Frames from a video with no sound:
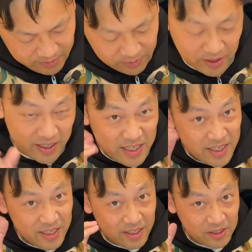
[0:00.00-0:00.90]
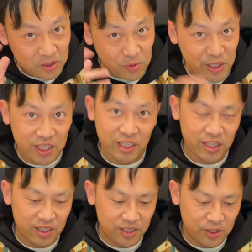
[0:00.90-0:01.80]
You can hear that squeaky
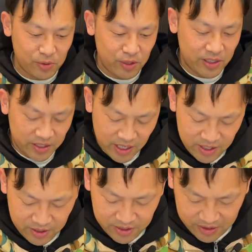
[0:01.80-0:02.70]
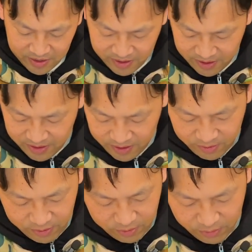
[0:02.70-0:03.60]
sound.
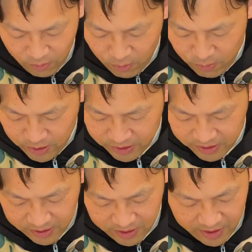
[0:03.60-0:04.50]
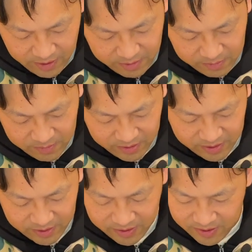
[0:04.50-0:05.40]
Always like
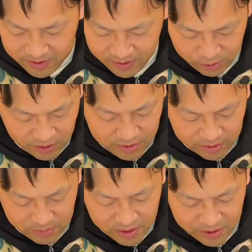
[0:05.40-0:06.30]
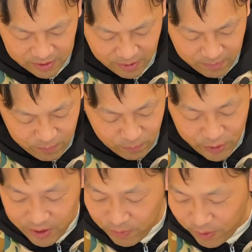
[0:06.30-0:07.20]
triggers me because I
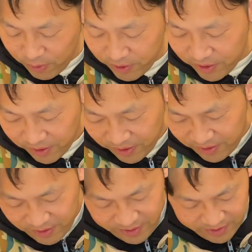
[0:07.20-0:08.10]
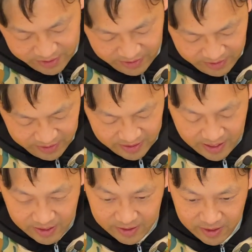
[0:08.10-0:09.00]
really worry
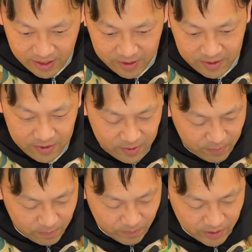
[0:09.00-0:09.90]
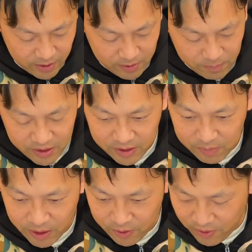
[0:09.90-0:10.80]
that like the piece
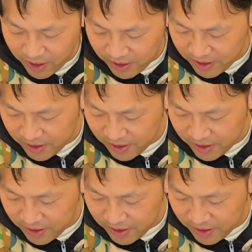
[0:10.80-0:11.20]
might crack.